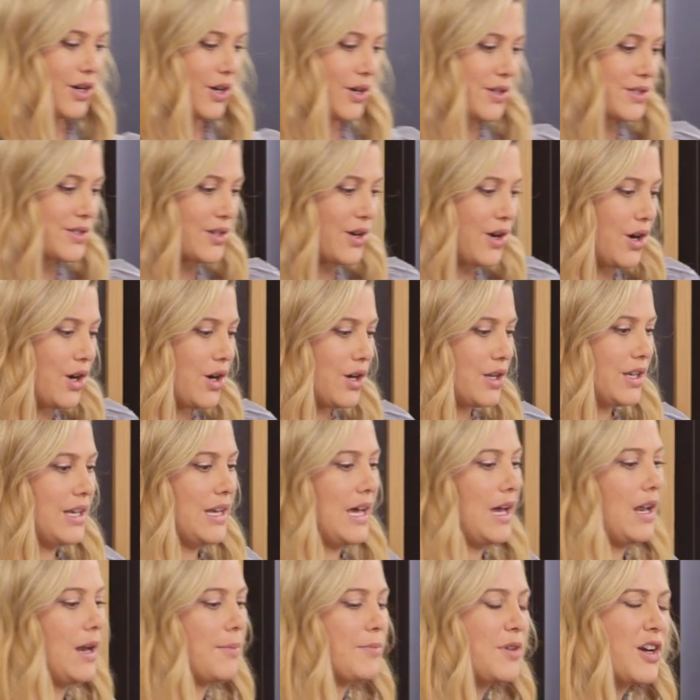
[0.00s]
goes on,
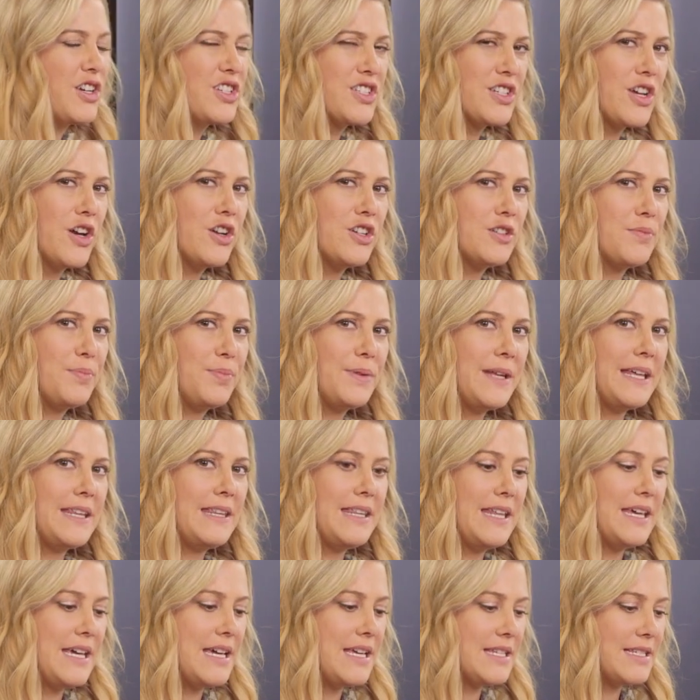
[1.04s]
and I'm just going to blend
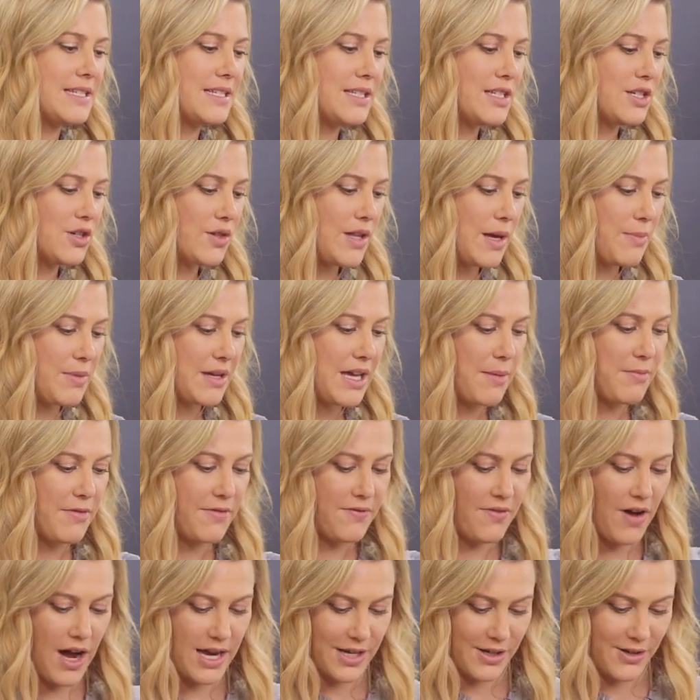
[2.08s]
these until they become a
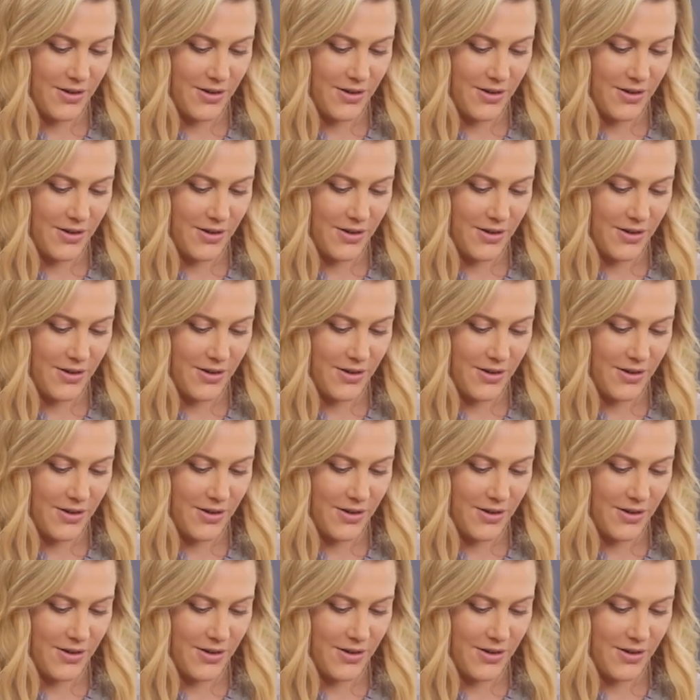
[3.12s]
fine